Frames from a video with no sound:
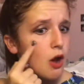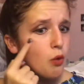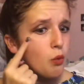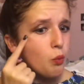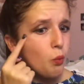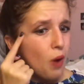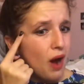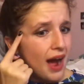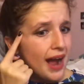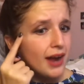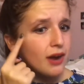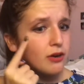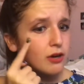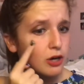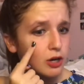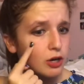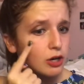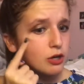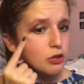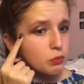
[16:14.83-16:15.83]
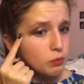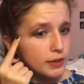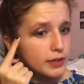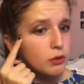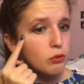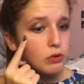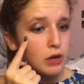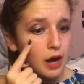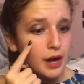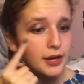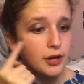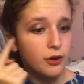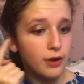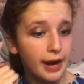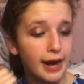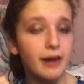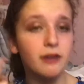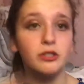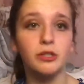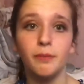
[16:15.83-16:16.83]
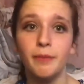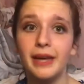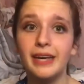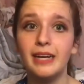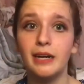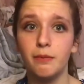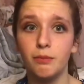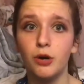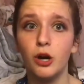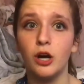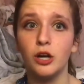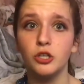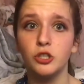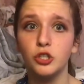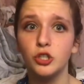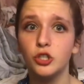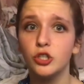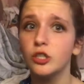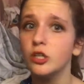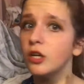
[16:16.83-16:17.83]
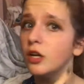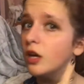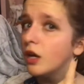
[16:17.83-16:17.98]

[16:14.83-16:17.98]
Why on earth would you cut your hair to make it a brush?